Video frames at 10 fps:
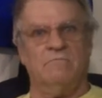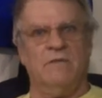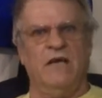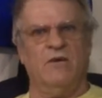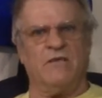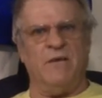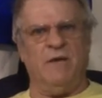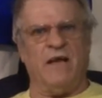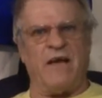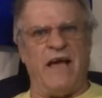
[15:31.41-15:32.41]
He looked at
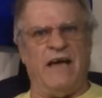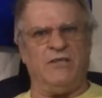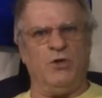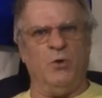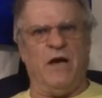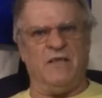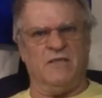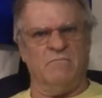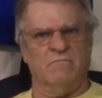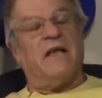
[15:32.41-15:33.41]
me like I had two
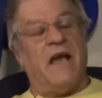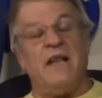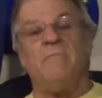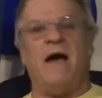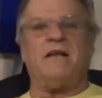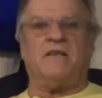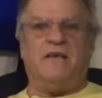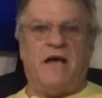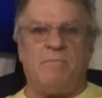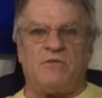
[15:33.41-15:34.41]
heads. Getting back to
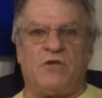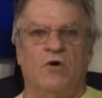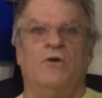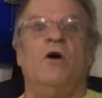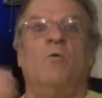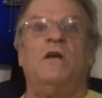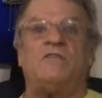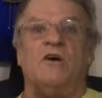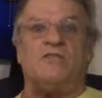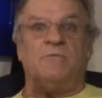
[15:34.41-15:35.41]
the episode, we
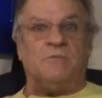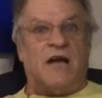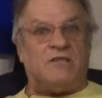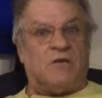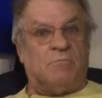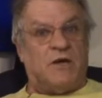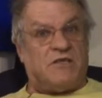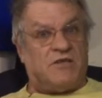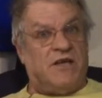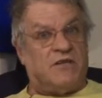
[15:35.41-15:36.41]
saw some nice
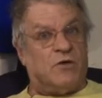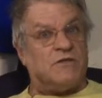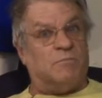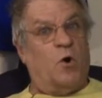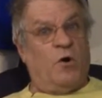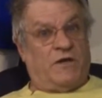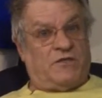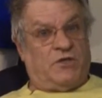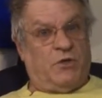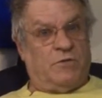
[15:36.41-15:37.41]
complexity in those
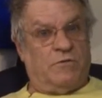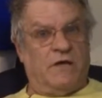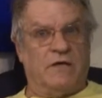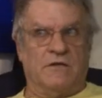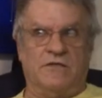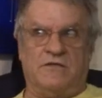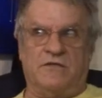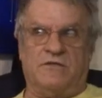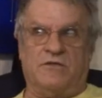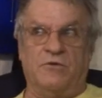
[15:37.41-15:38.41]
boys, too, at least
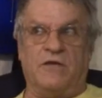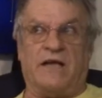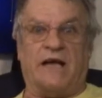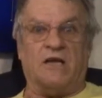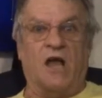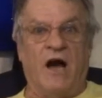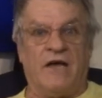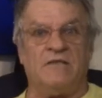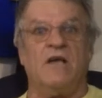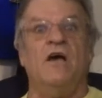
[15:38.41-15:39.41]
the two that had
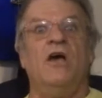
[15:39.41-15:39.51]
lines.